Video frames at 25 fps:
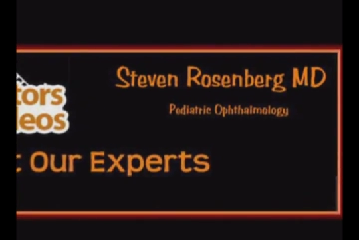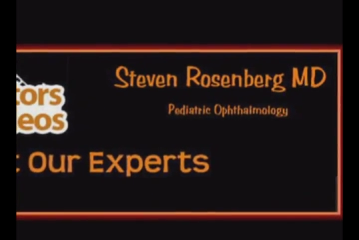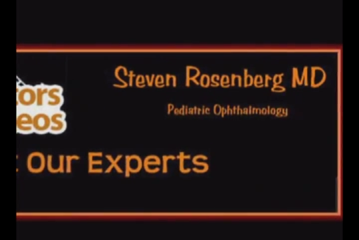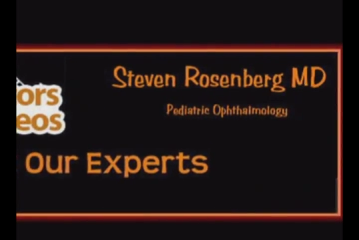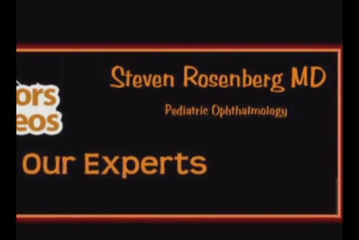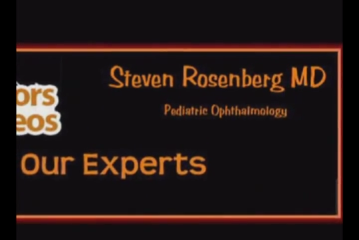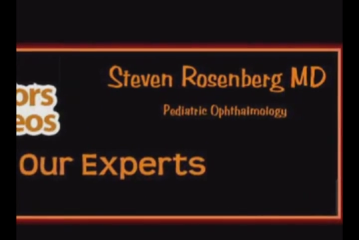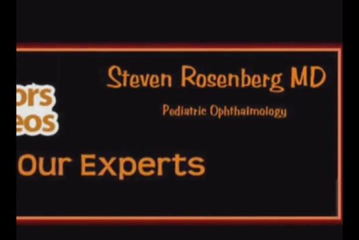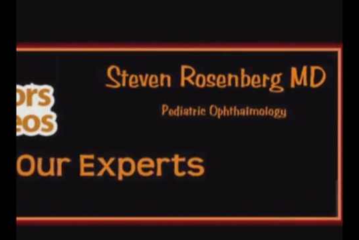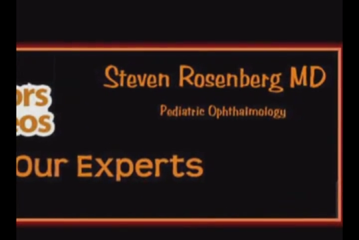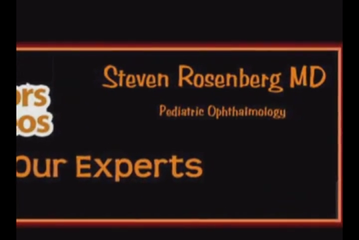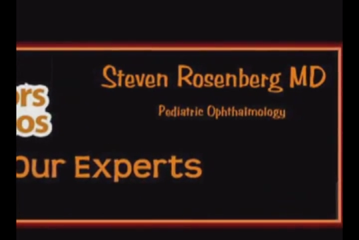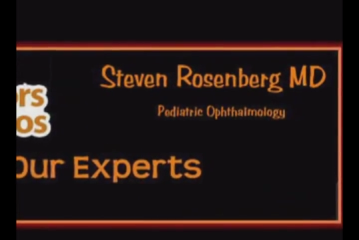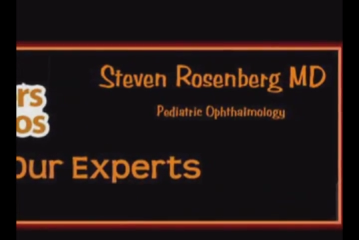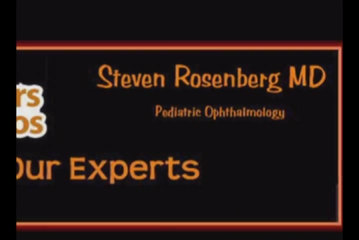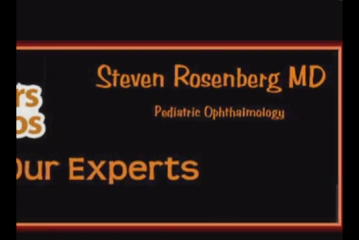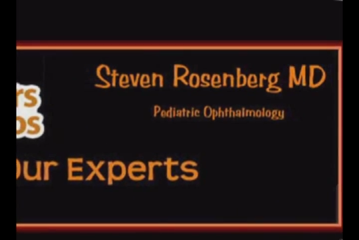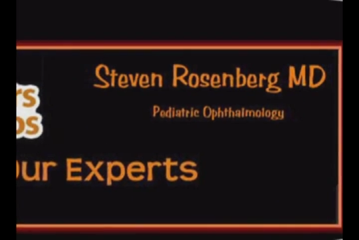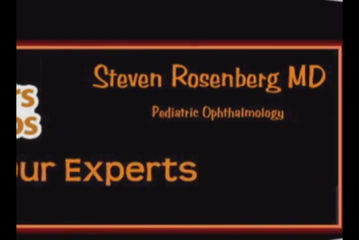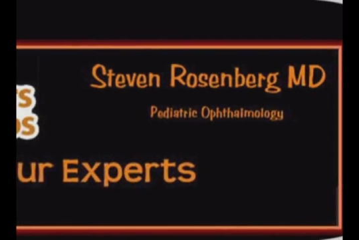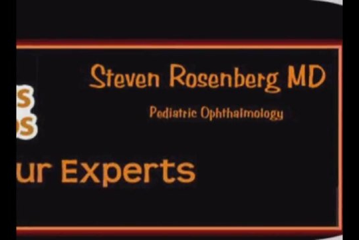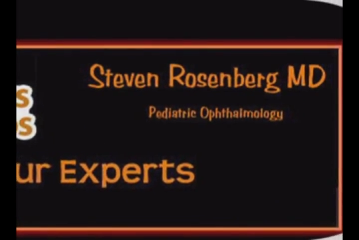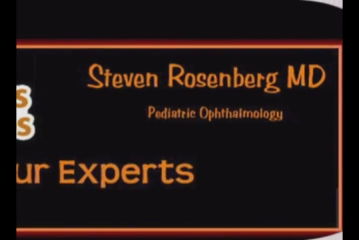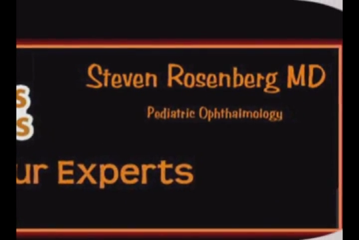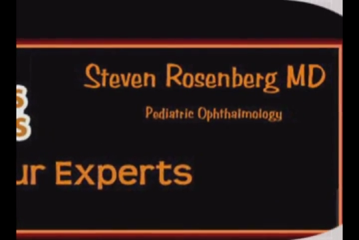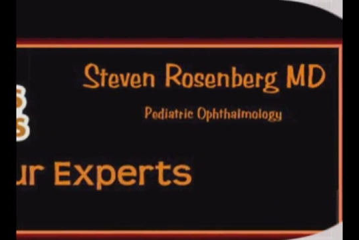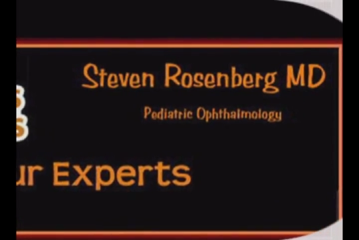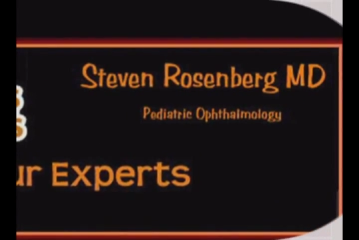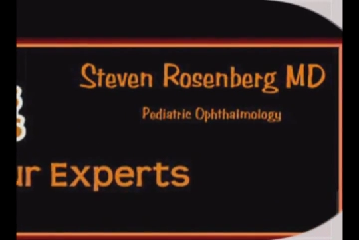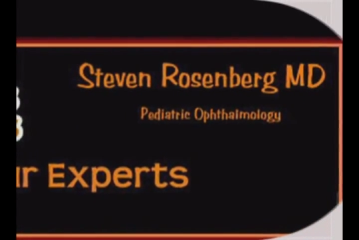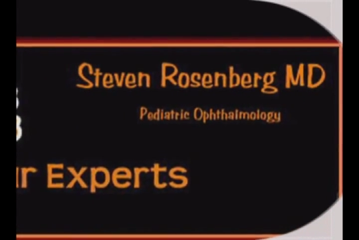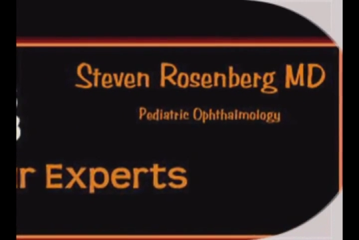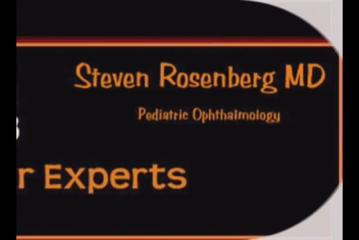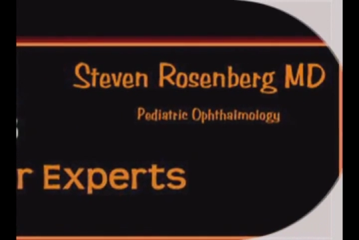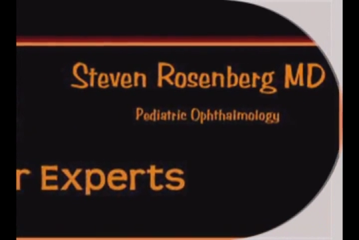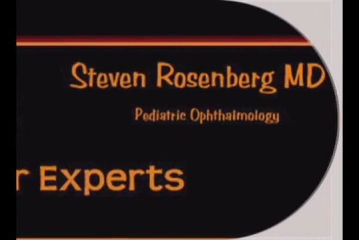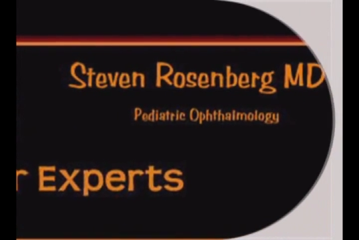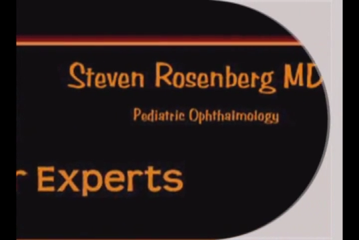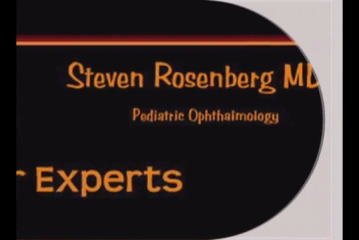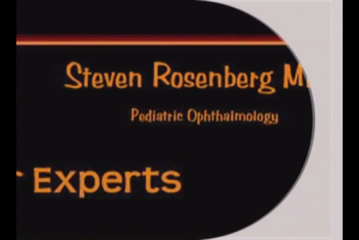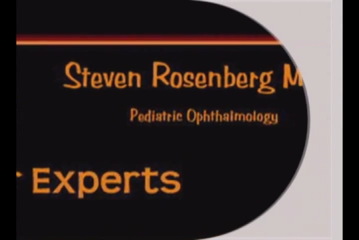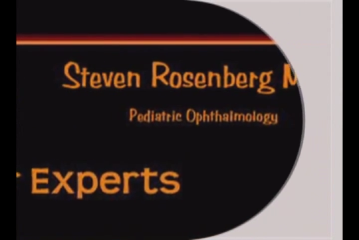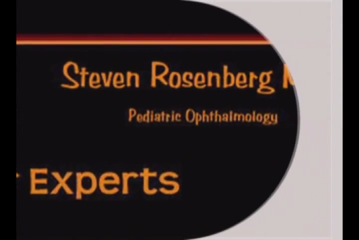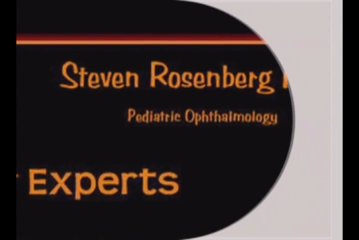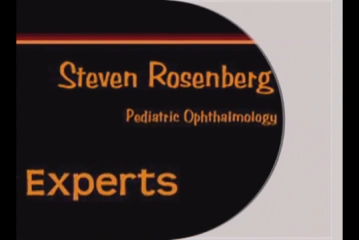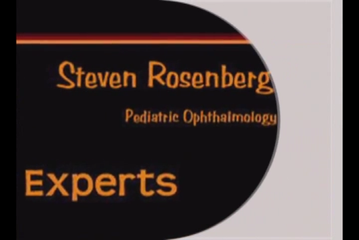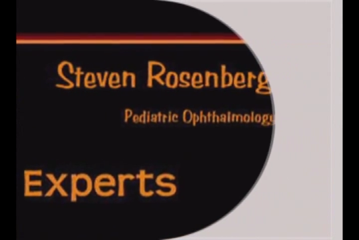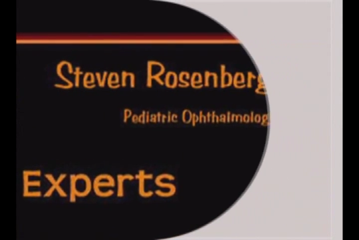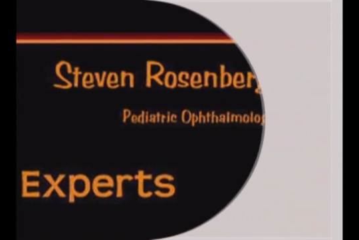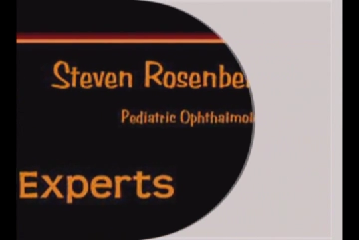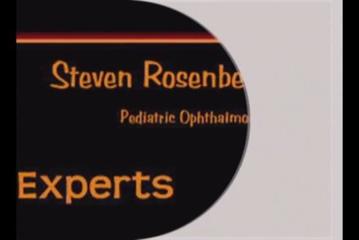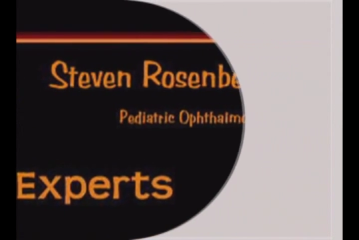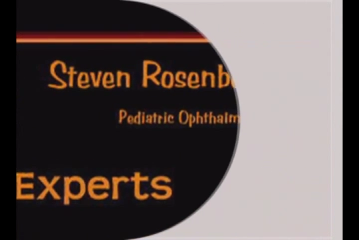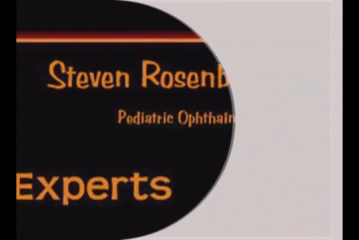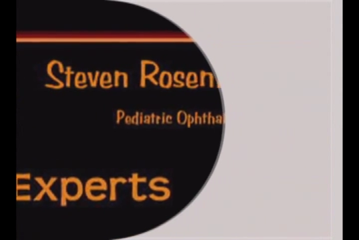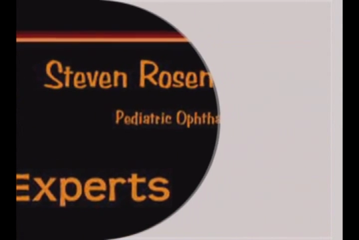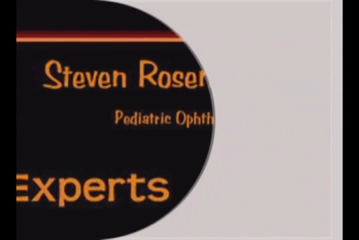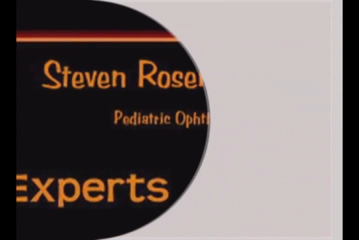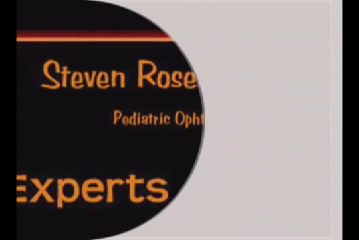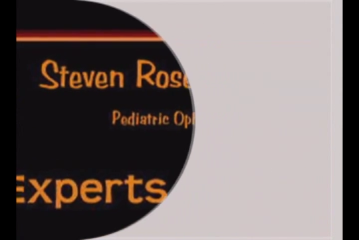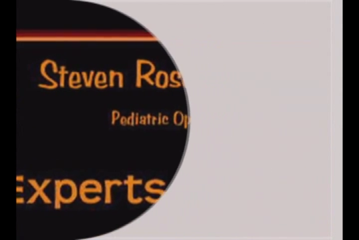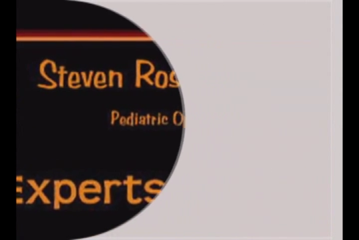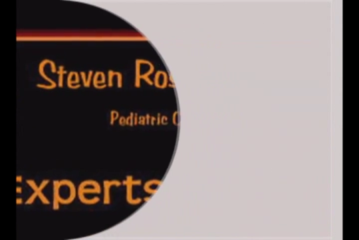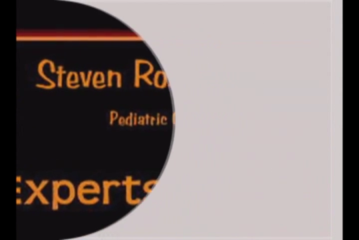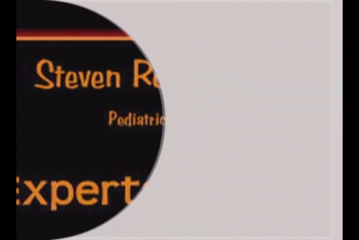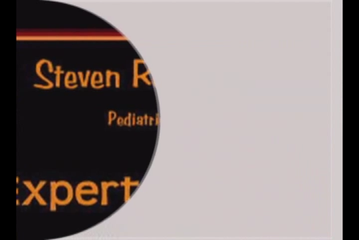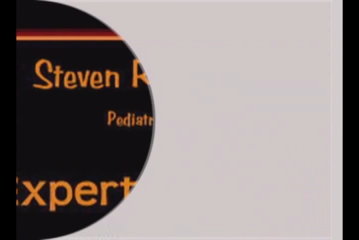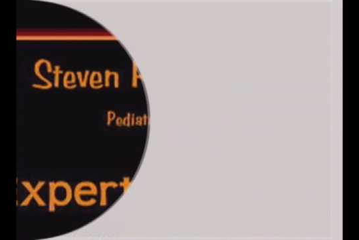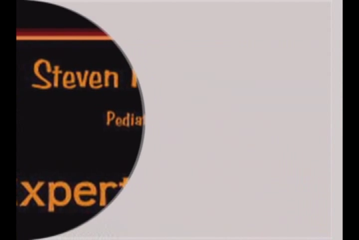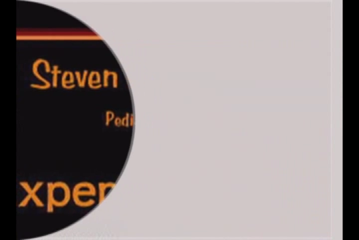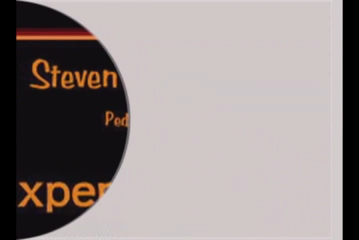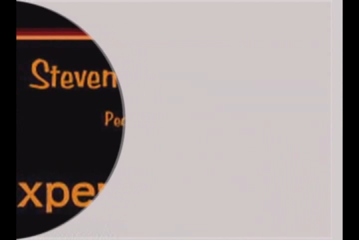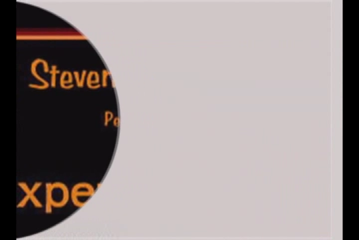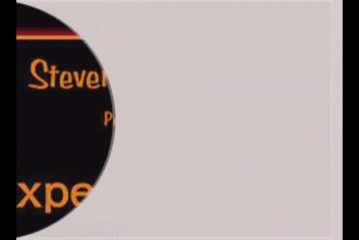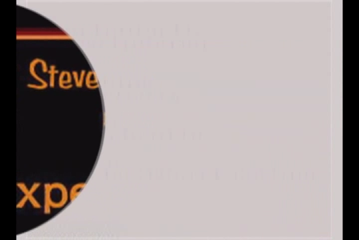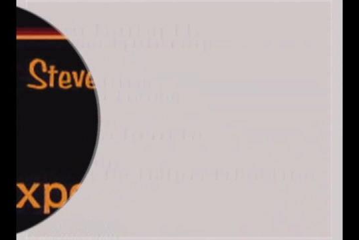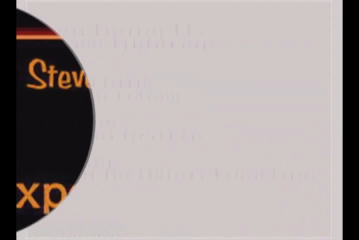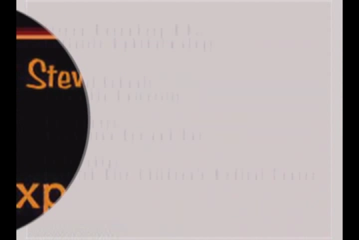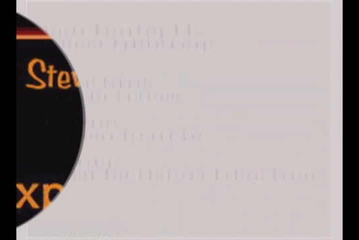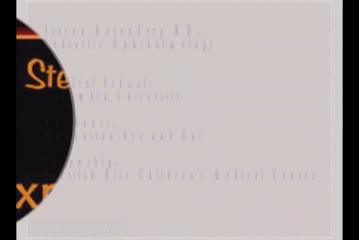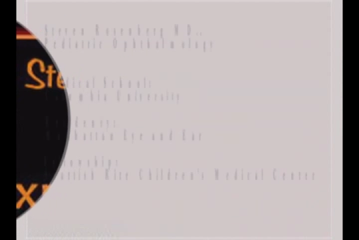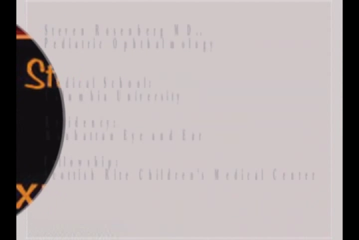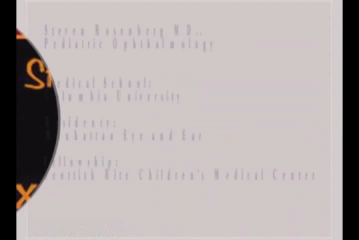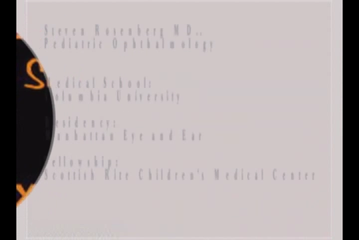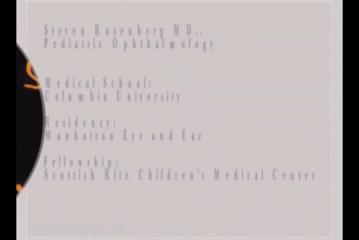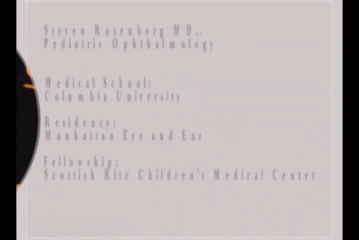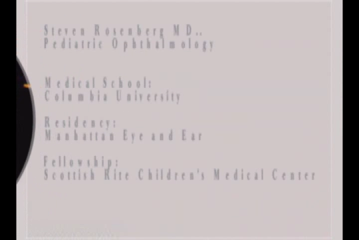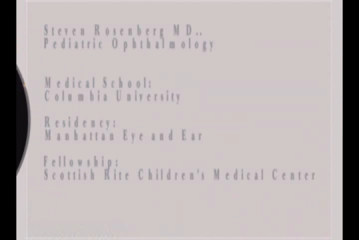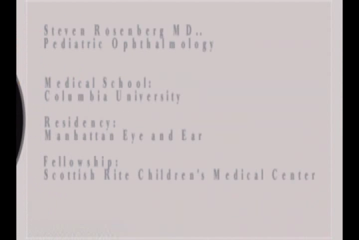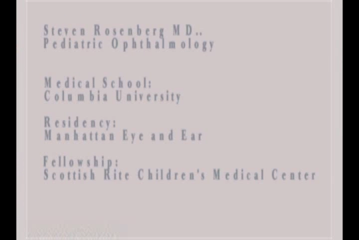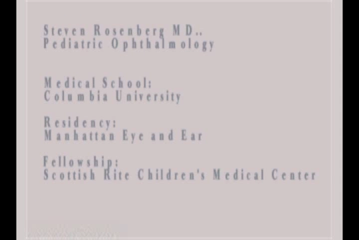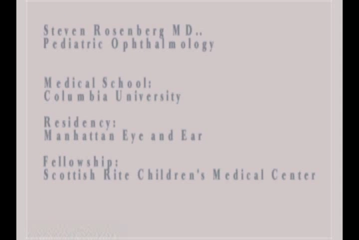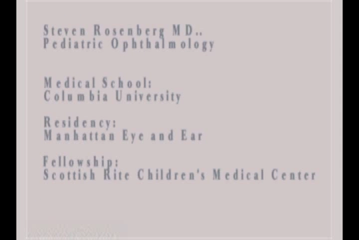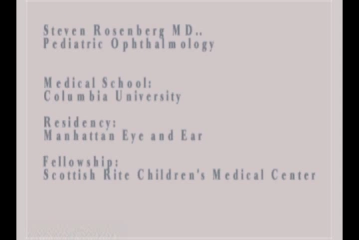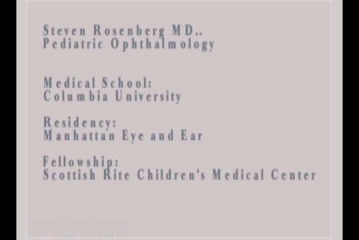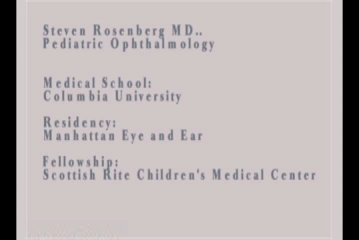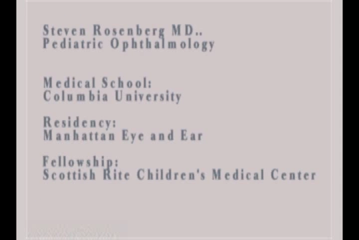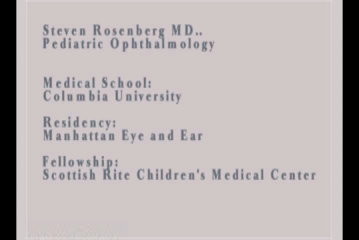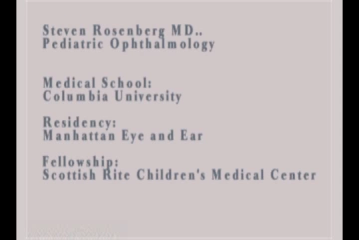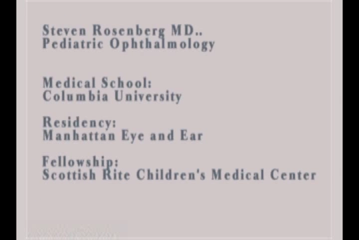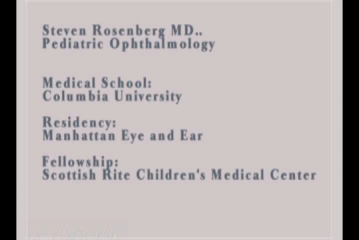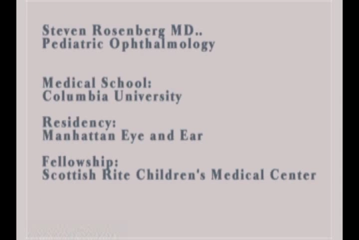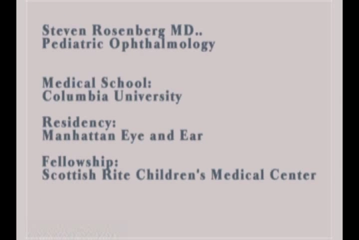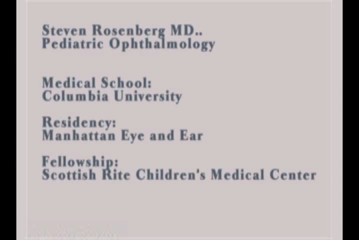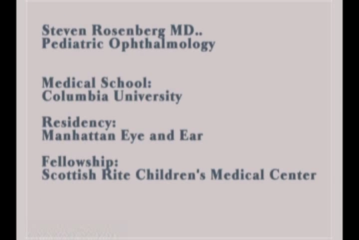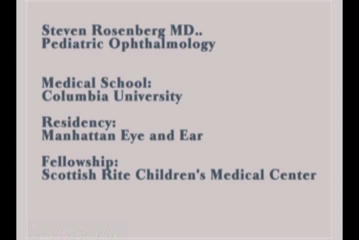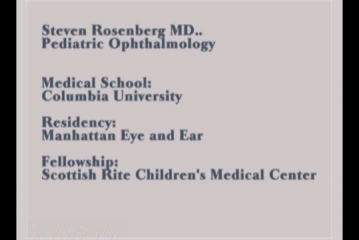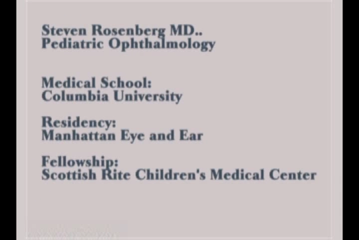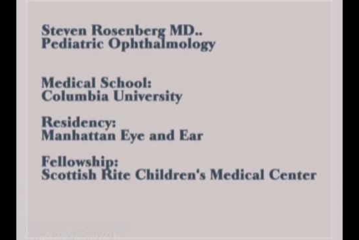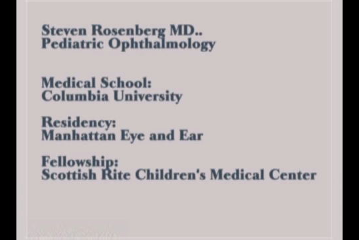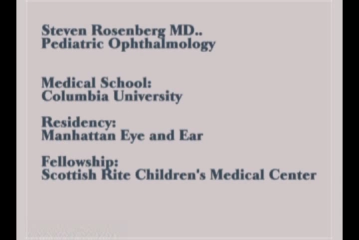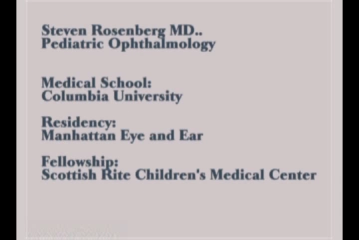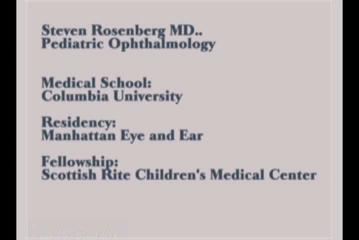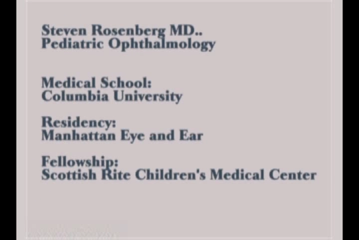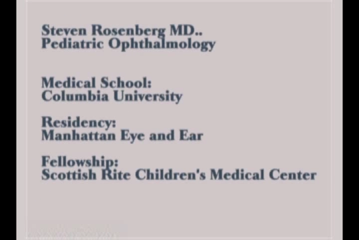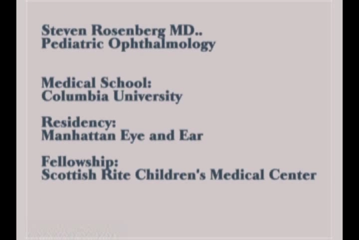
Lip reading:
Nobody's mouth can be seen.